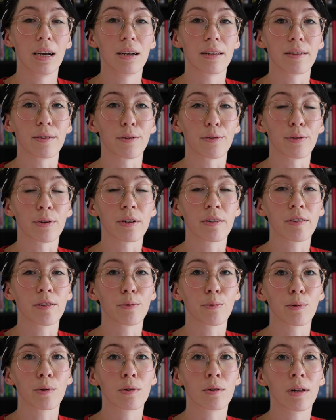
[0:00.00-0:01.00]
So first
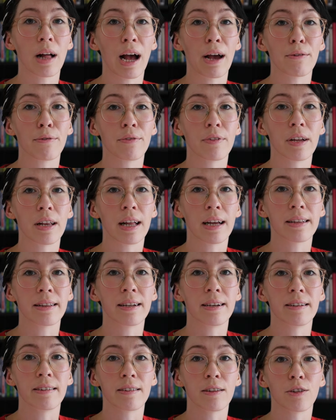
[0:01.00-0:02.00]
of all, I feel like
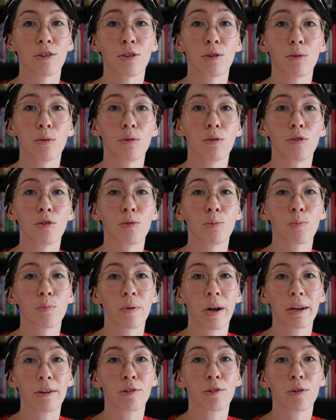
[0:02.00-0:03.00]
there is a huge
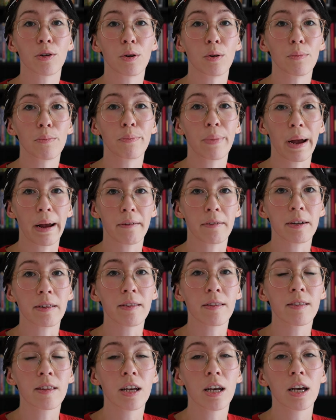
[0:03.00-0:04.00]
pressure on
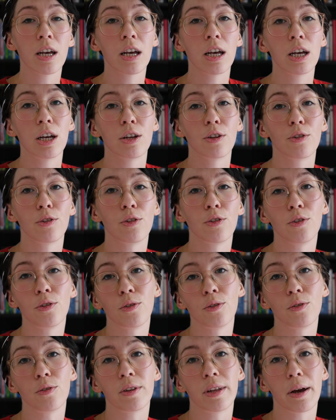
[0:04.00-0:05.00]
parents to
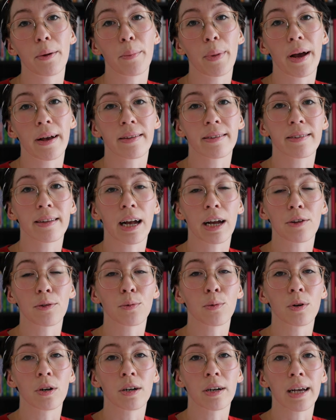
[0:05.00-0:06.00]
do their best at
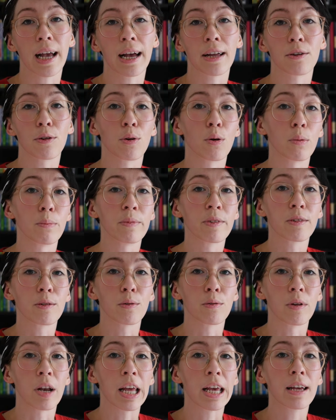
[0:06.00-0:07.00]
work and
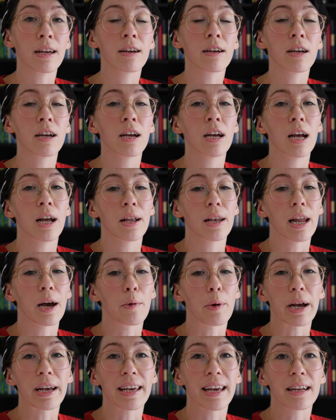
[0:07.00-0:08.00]
homeschooling. Now
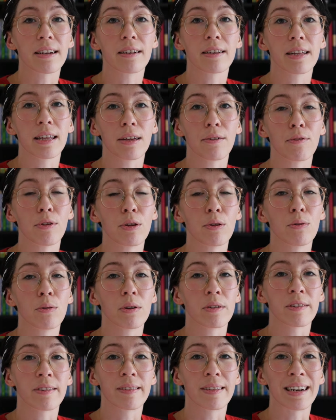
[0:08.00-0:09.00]
I cannot give you
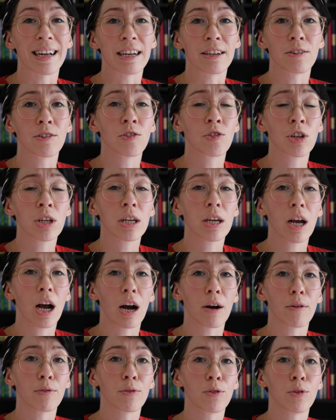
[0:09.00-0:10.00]
a strategy
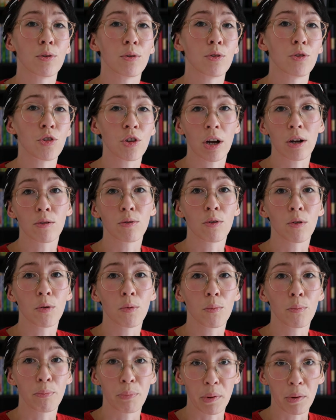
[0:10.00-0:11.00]
how to
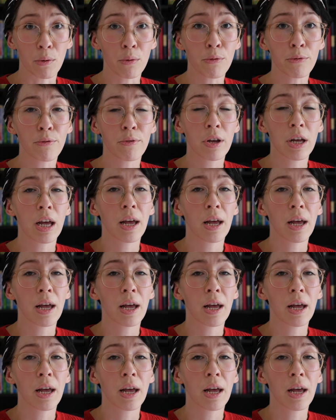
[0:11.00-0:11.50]
juggle both,